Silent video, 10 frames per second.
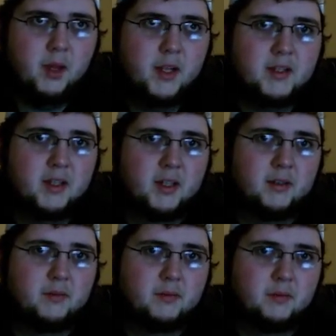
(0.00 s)
and
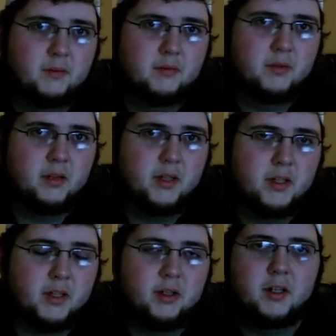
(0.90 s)
said,
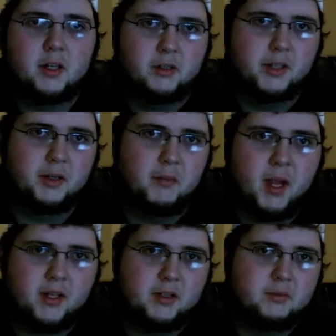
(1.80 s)
you're not going to get a
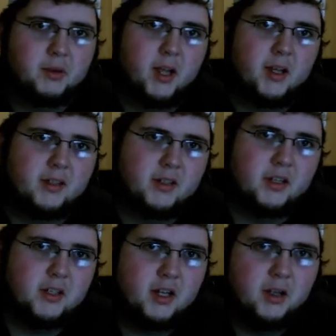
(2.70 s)
match by asking the
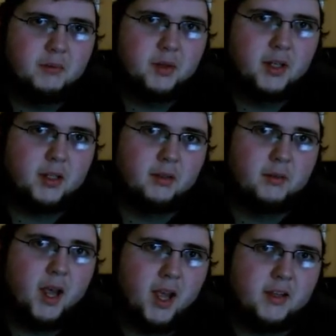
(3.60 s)
GM. You got to
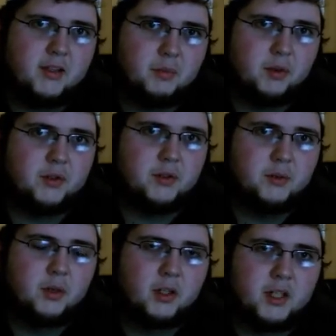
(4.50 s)
ask the person
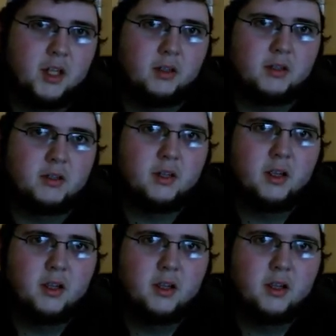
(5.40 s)
you want to challenge.